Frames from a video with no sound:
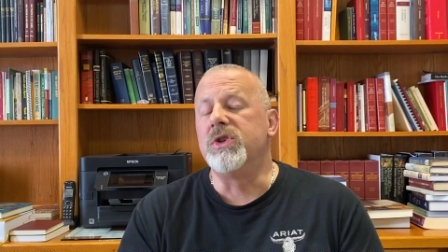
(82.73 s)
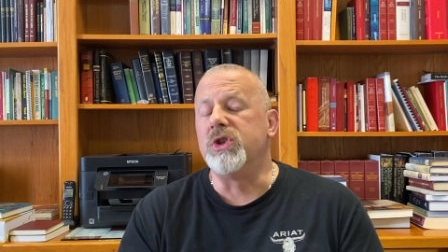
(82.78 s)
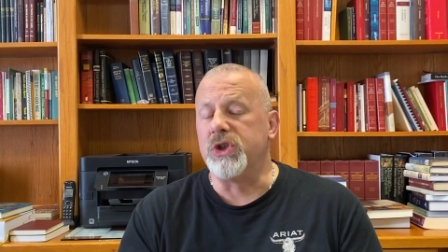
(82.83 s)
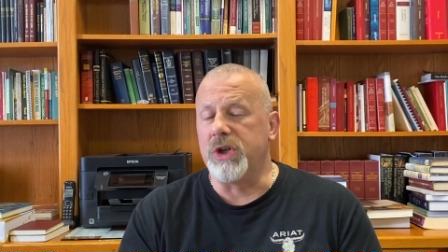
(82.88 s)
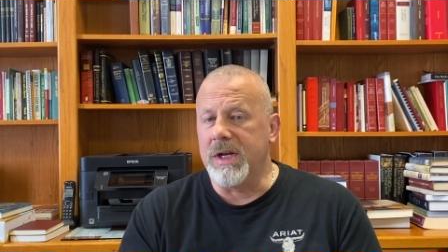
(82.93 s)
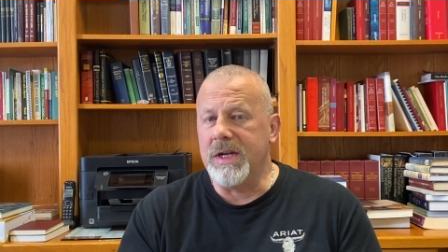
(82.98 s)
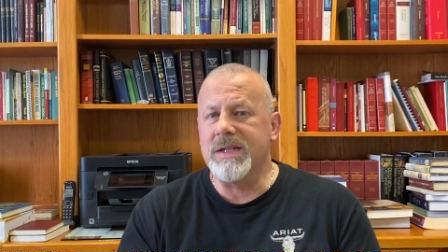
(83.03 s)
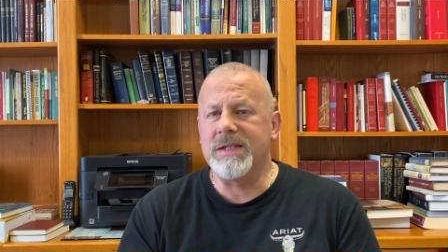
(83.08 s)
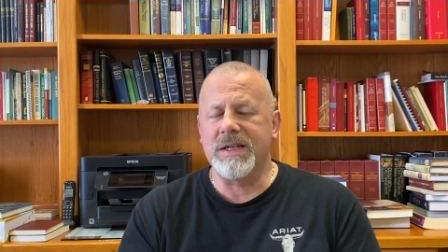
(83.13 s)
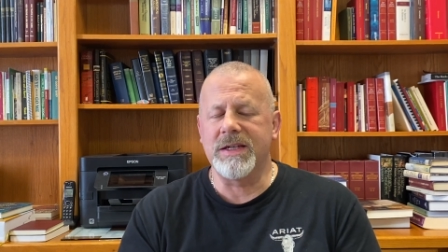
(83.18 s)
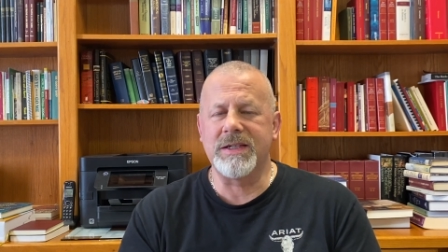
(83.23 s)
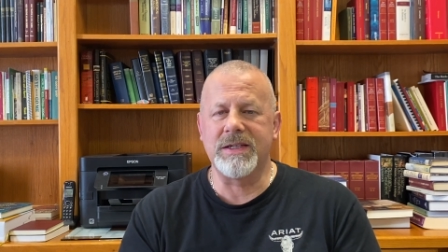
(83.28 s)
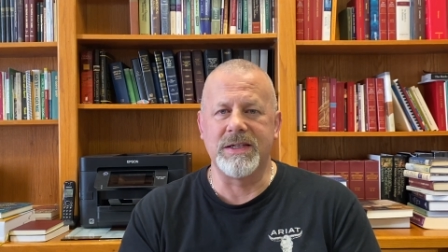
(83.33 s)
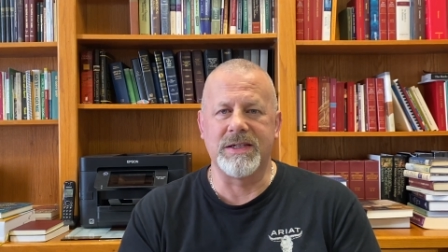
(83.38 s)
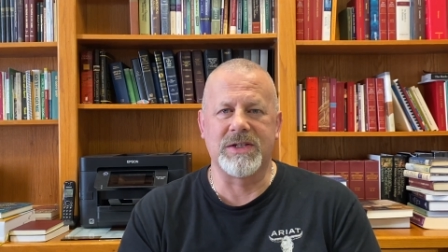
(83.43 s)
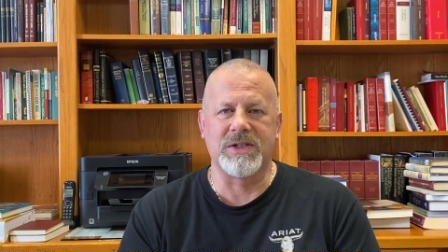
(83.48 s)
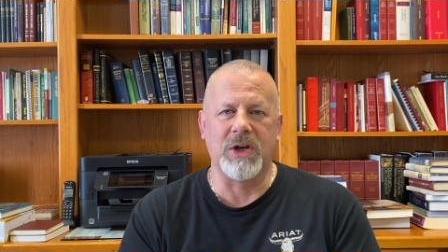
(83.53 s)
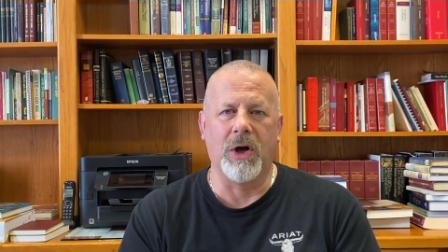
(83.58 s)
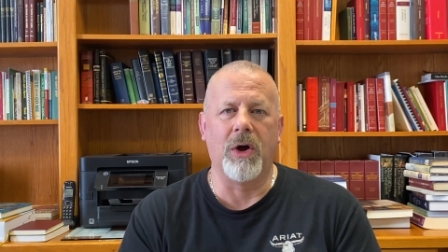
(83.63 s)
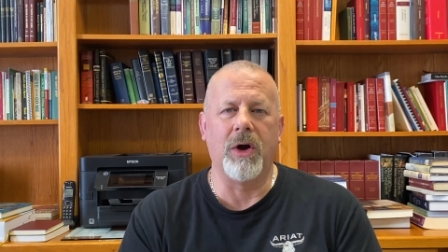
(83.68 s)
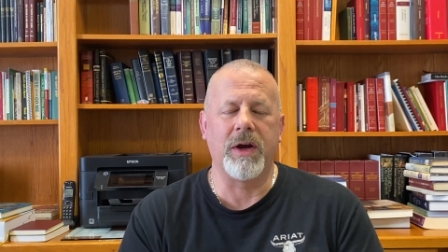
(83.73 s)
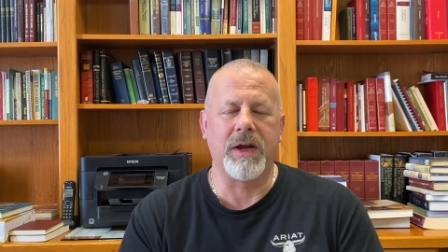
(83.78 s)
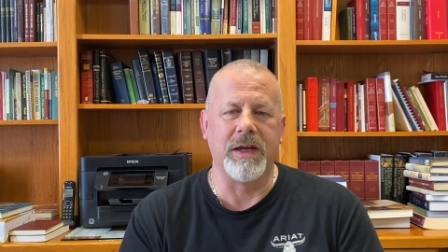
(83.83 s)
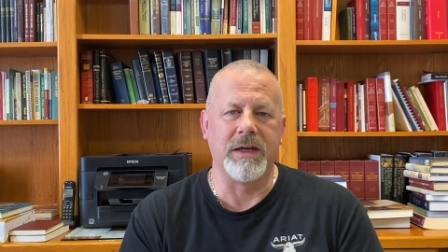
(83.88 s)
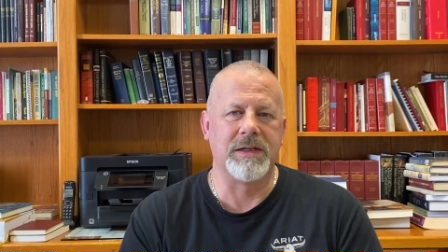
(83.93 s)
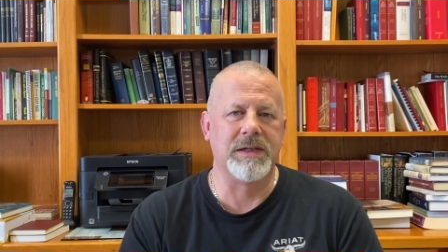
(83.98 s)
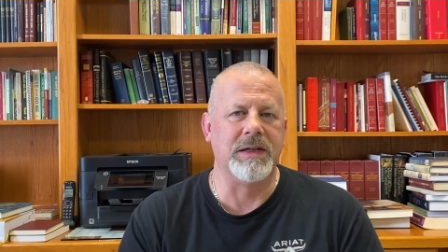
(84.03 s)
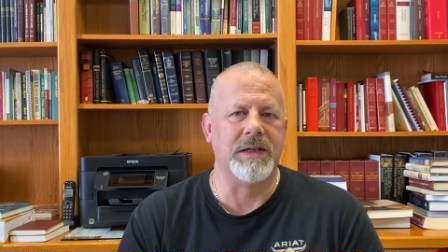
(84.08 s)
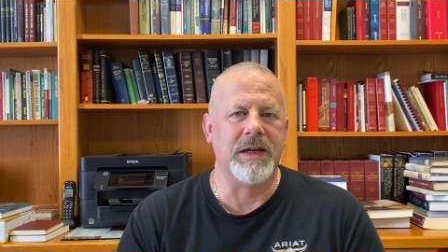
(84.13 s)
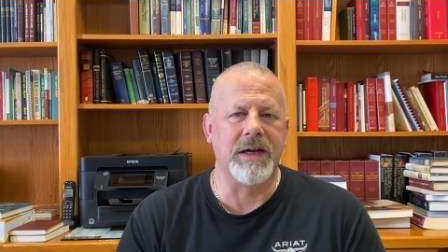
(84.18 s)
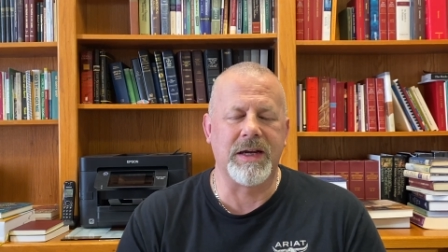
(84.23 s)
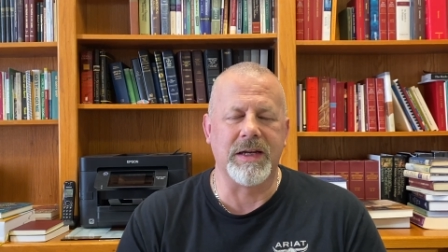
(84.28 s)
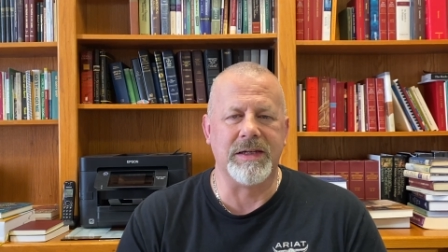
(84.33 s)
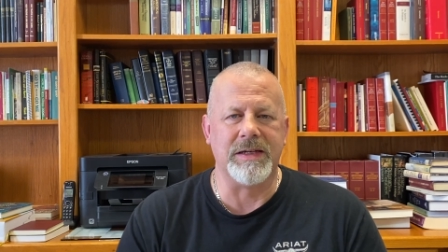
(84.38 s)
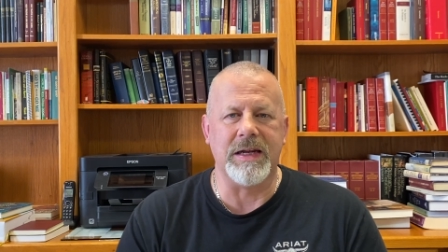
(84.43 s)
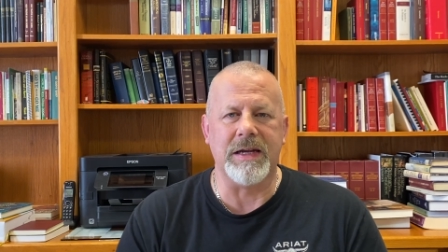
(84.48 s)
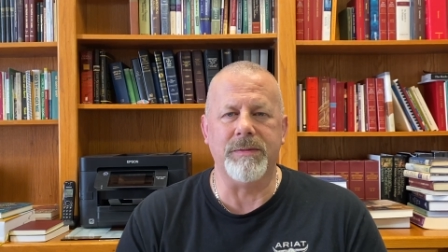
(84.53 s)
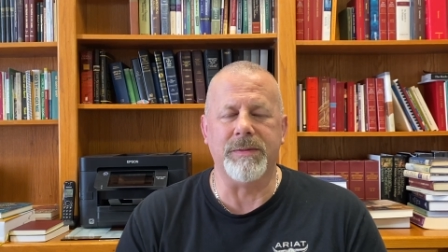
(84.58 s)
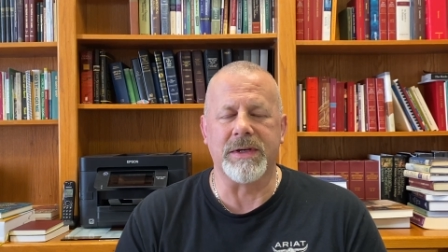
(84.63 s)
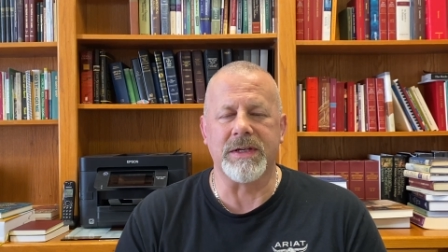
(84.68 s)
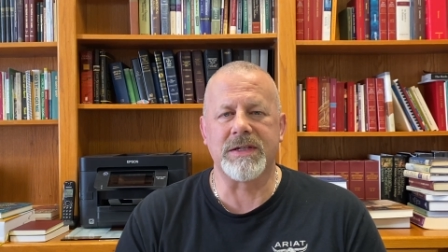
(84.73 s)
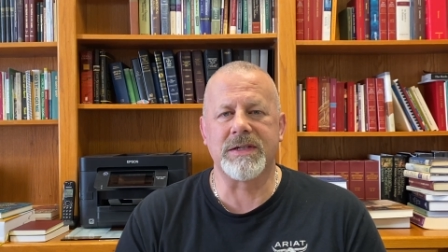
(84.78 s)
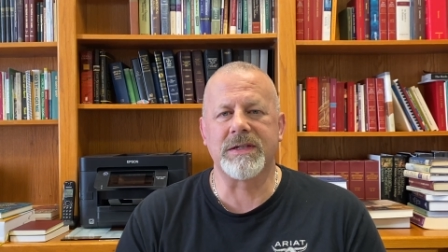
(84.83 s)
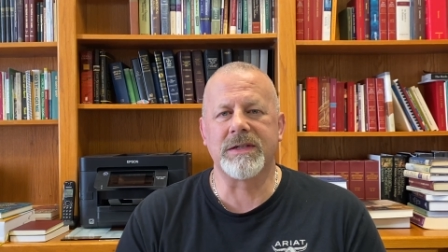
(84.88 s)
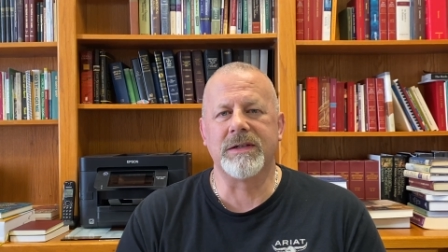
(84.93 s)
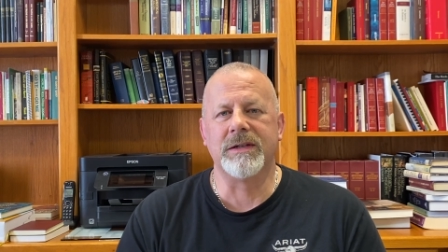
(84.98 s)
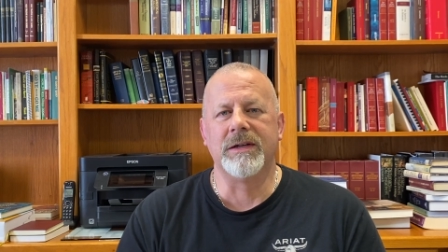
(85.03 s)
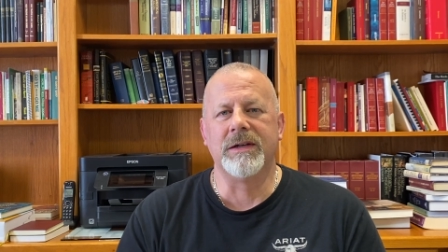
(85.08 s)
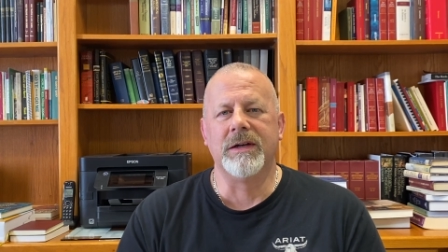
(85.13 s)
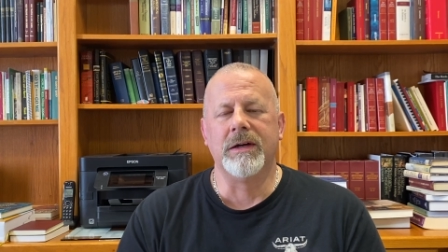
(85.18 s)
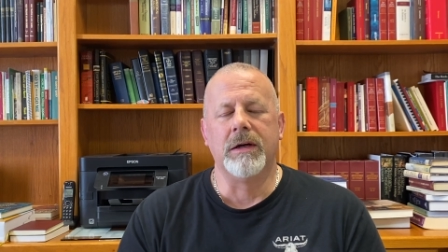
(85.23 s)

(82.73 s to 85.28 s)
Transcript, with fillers: Jesus is talking to Nicodemus,